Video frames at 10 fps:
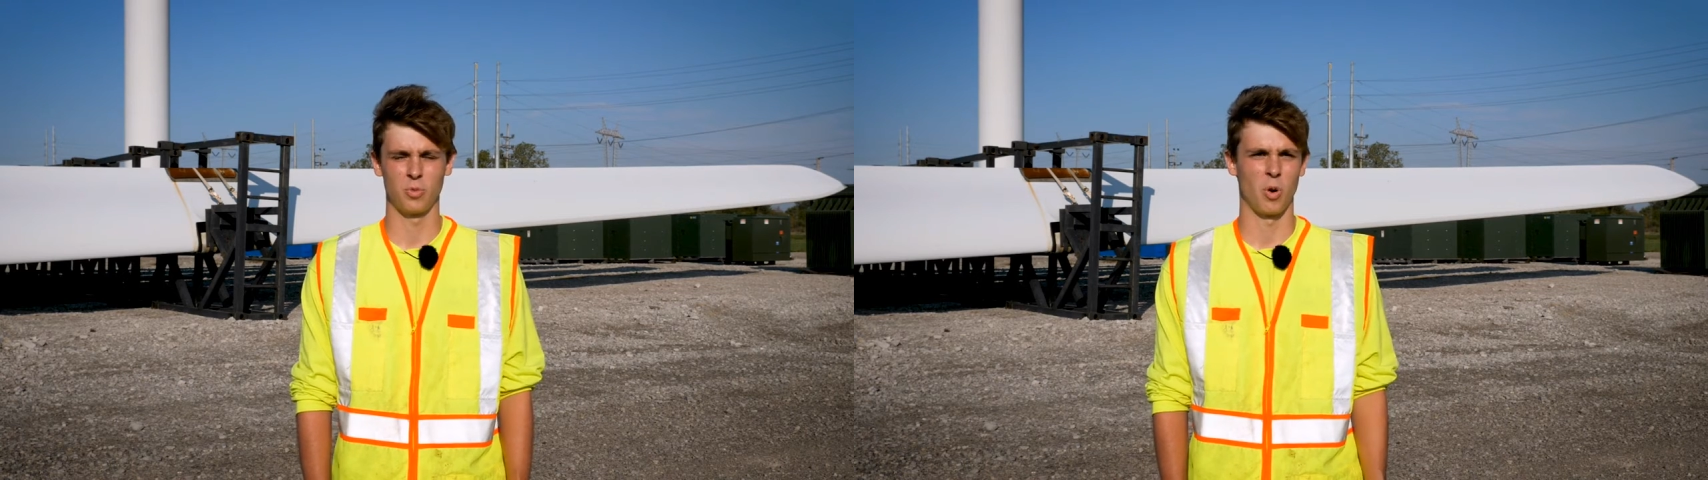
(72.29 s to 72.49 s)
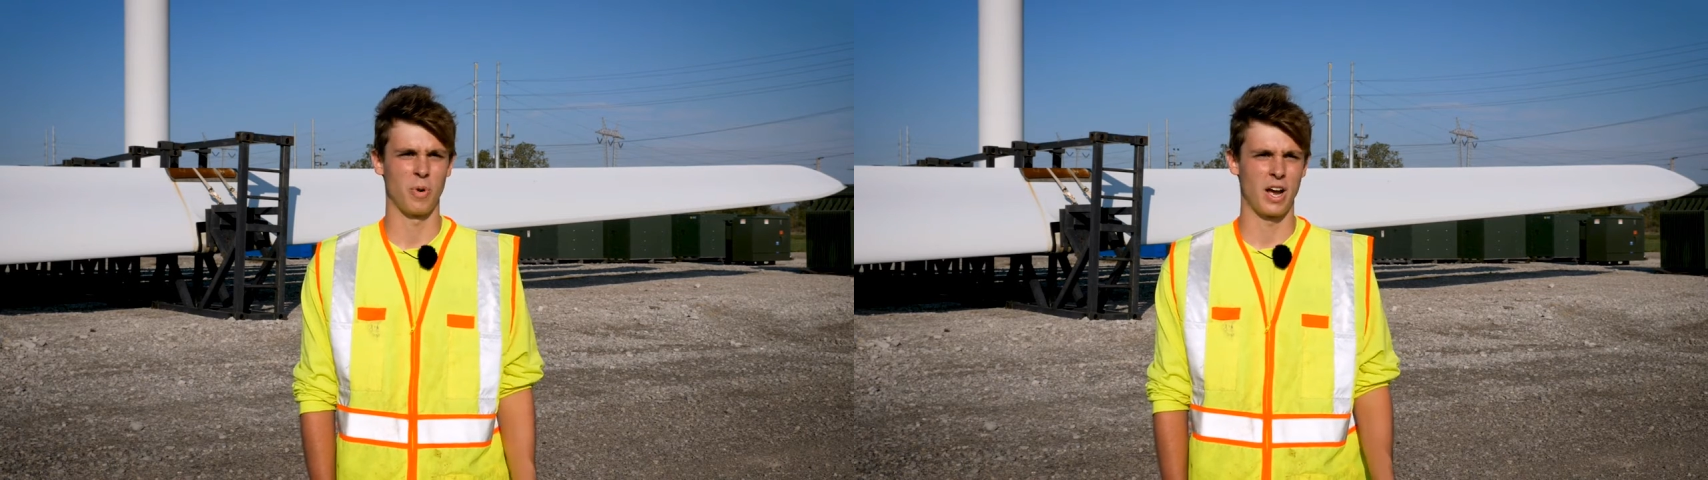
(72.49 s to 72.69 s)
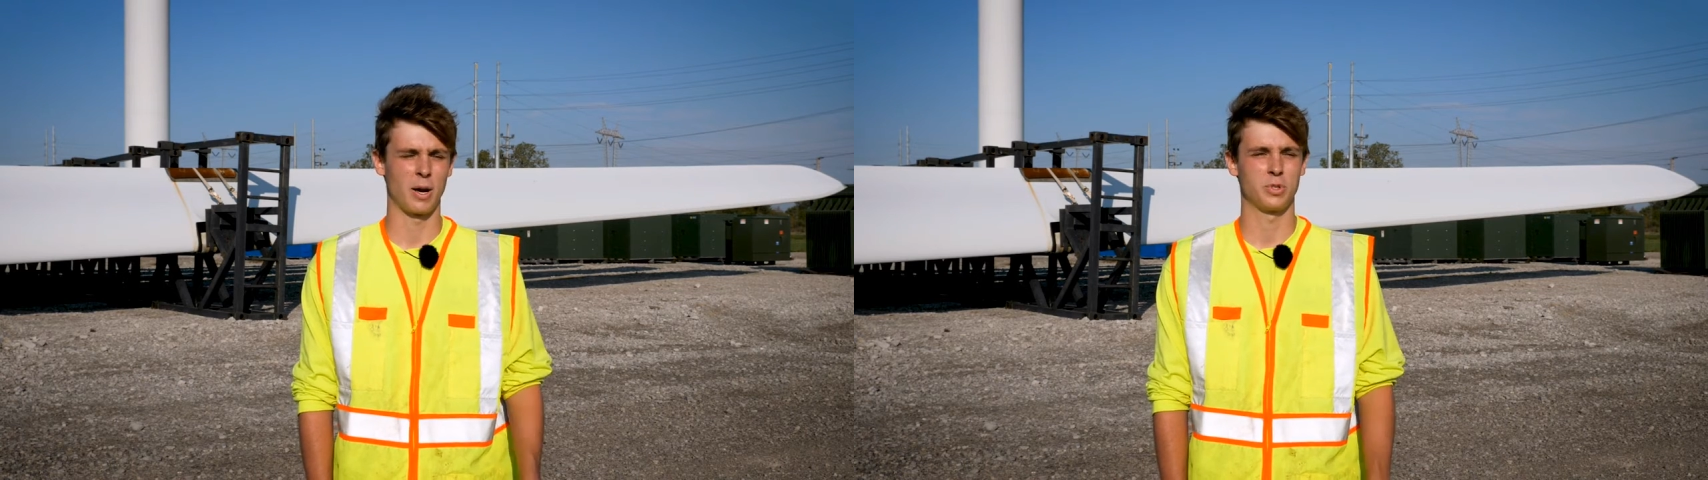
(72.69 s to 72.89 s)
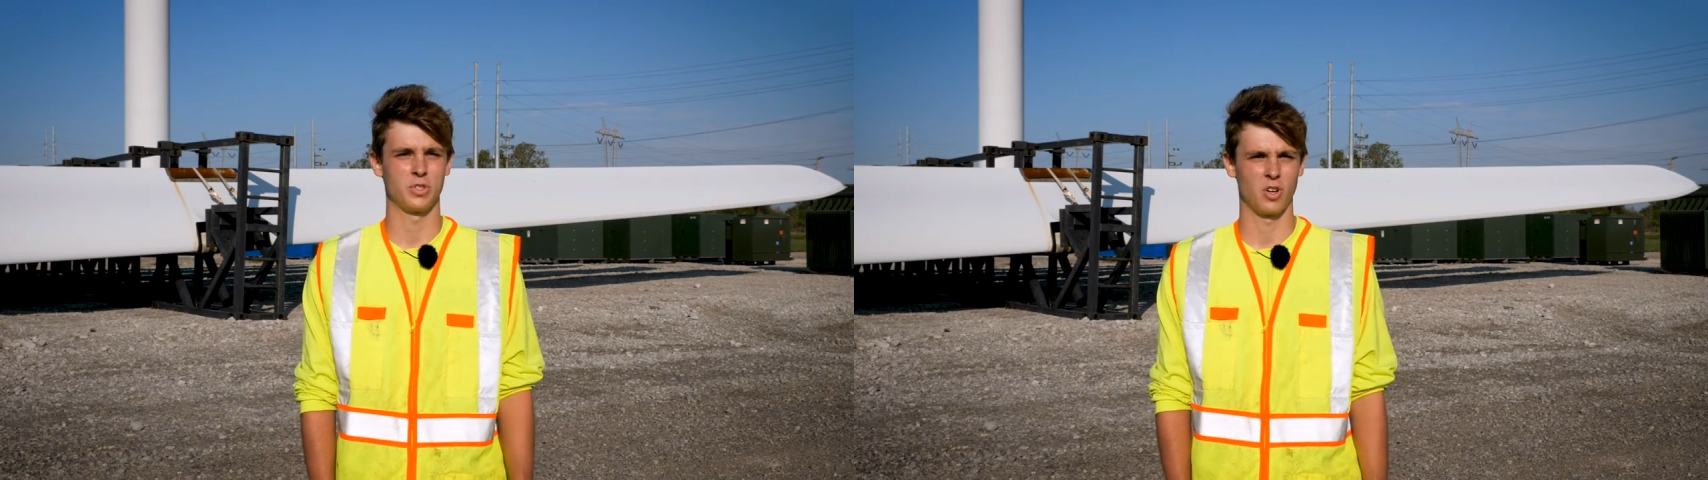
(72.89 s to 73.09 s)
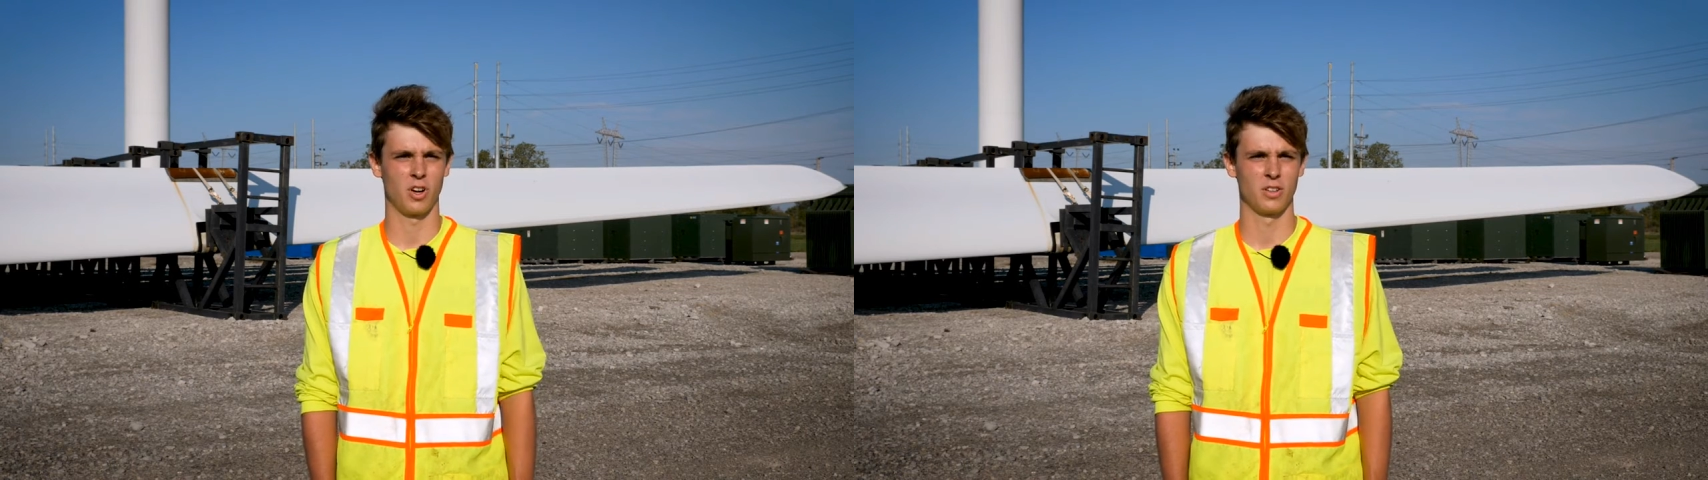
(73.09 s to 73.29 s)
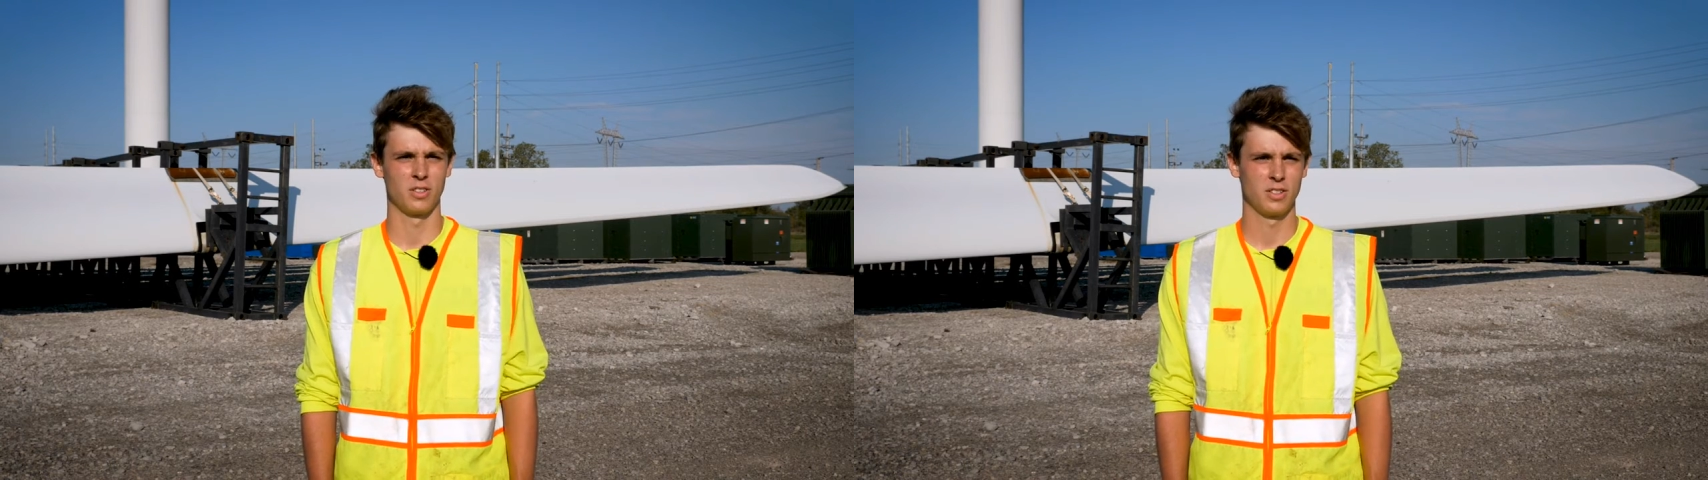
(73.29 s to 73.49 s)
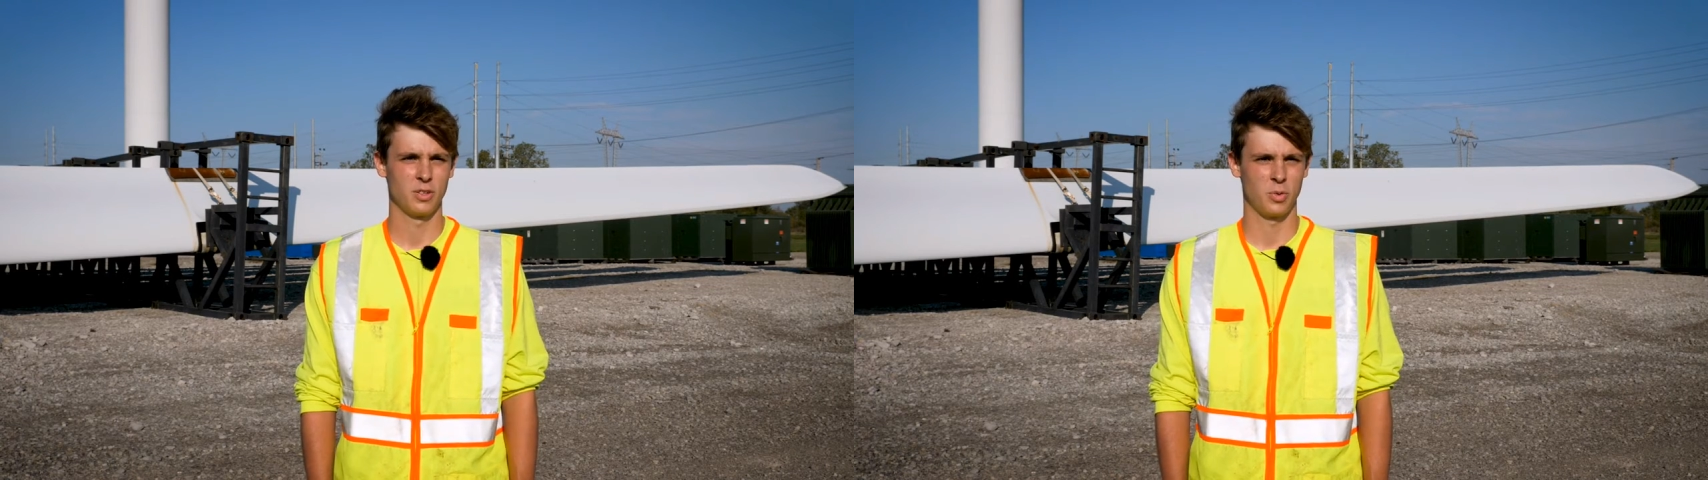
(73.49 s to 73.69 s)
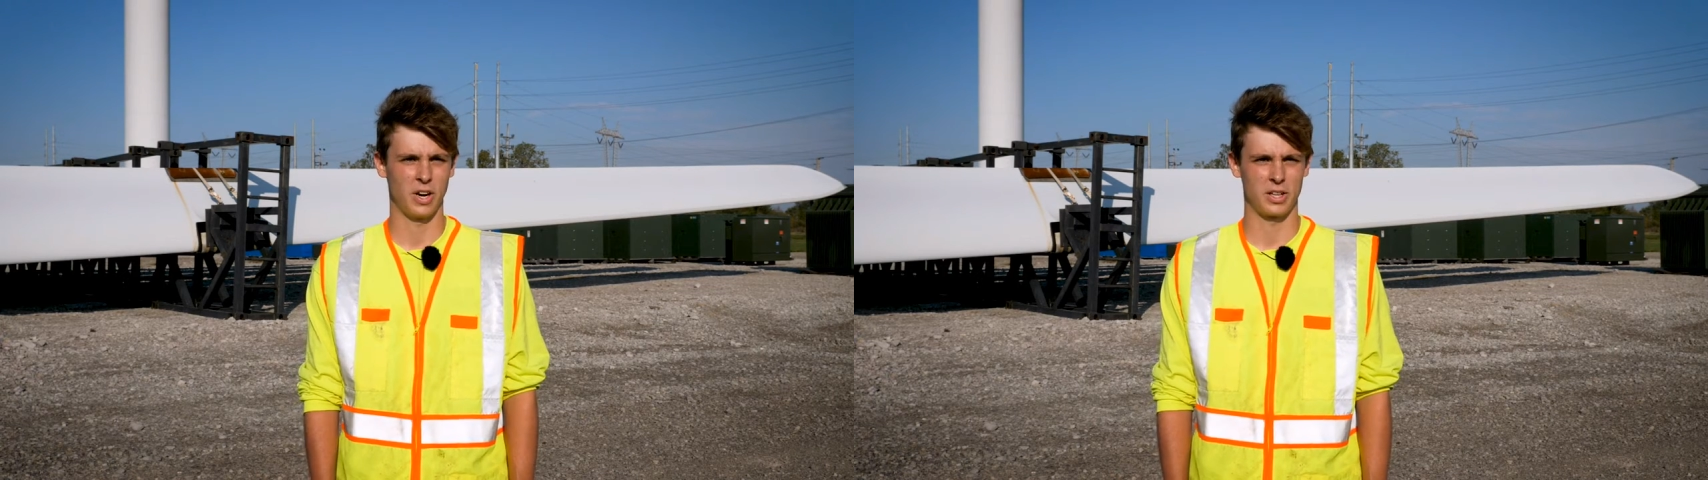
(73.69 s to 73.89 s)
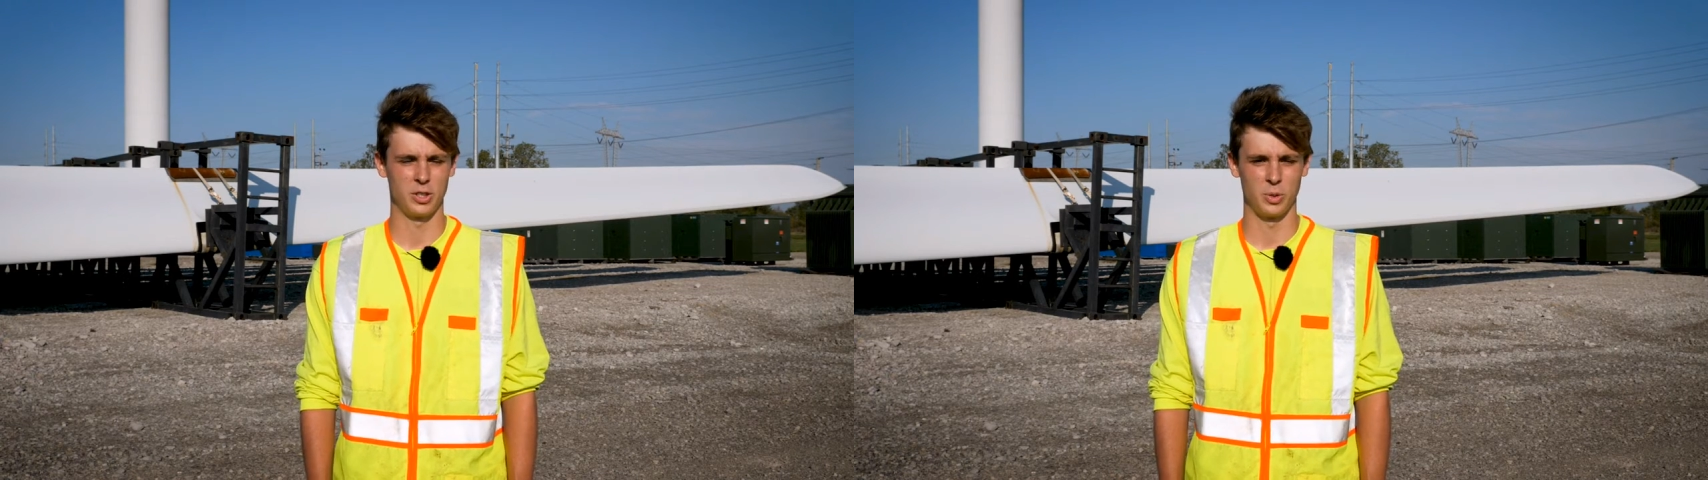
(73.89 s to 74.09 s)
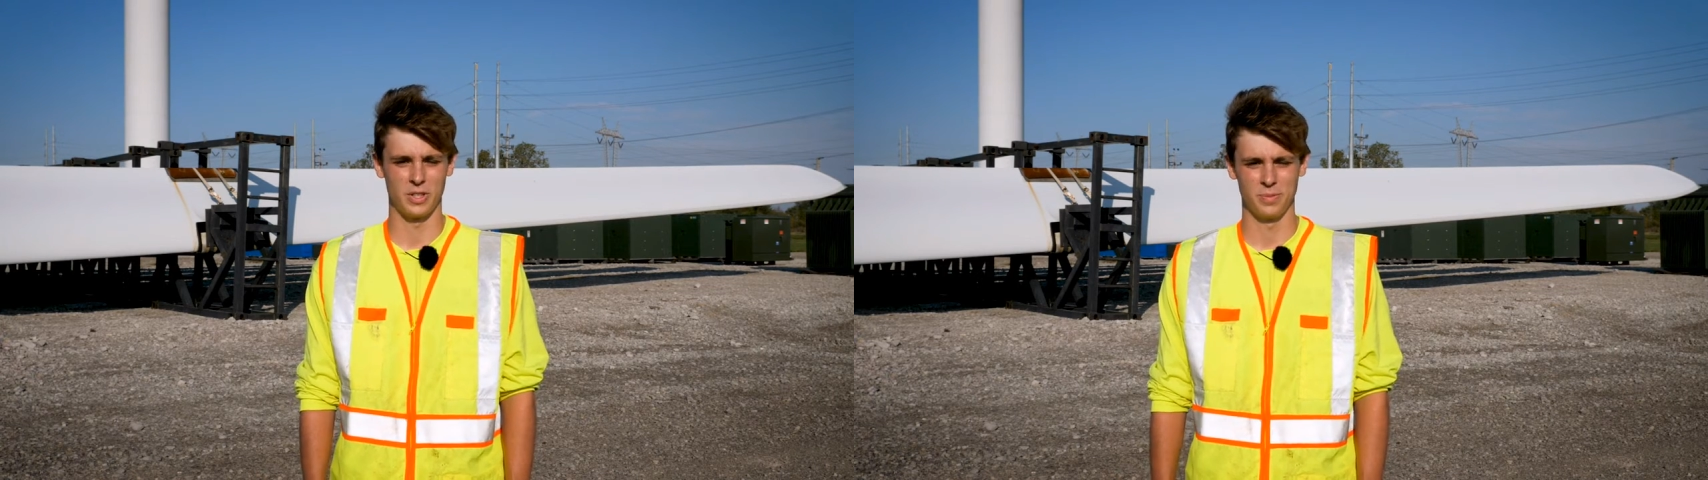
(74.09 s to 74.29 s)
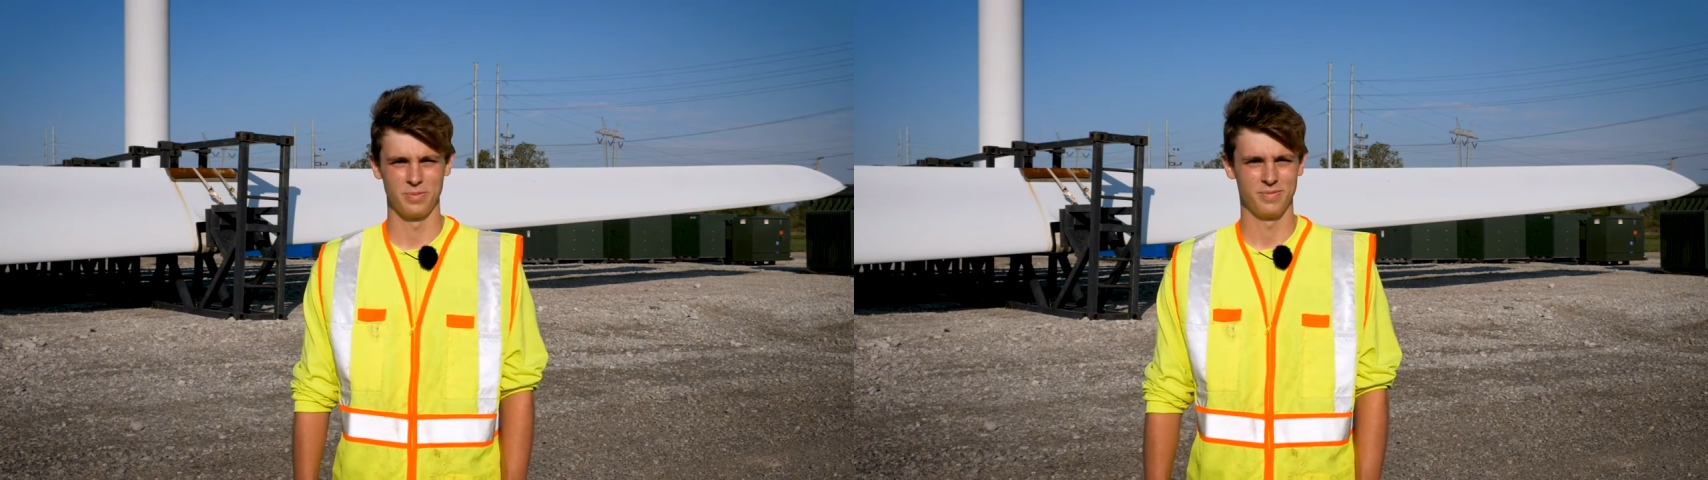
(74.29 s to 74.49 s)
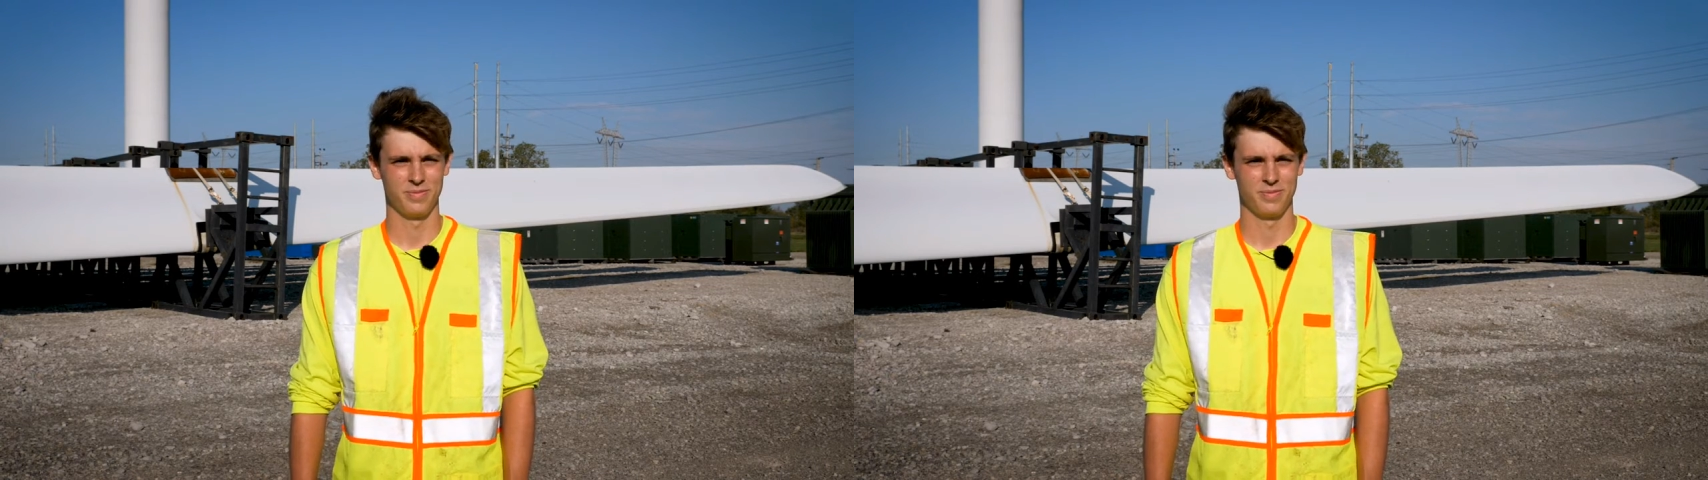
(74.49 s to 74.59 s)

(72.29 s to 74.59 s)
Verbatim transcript: what my options are, what I can do with it.